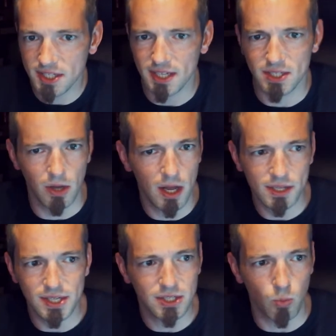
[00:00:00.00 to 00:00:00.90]
has
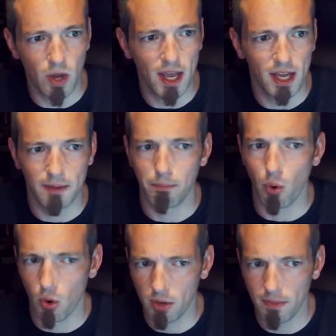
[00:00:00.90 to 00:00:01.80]
lost his way in
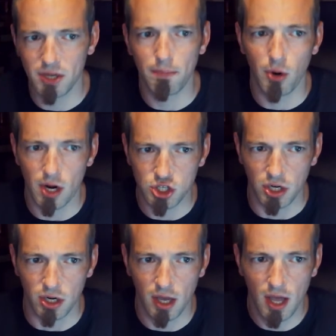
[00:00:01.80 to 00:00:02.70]
boredom and depression,